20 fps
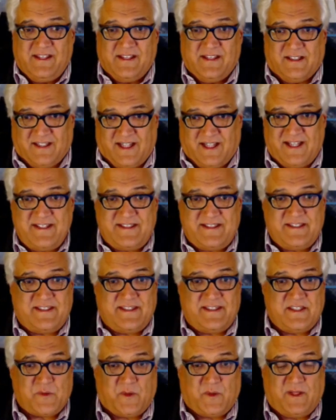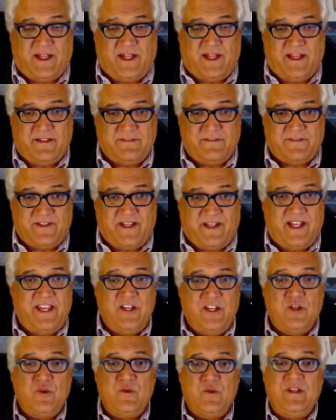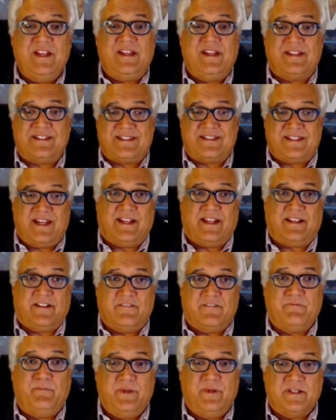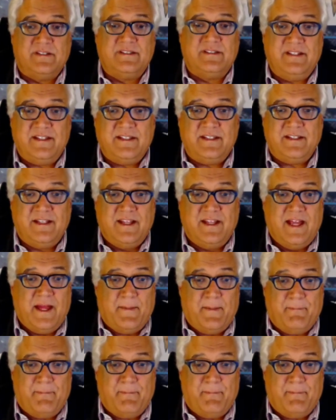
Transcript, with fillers: the licenses will have a unique set of built-in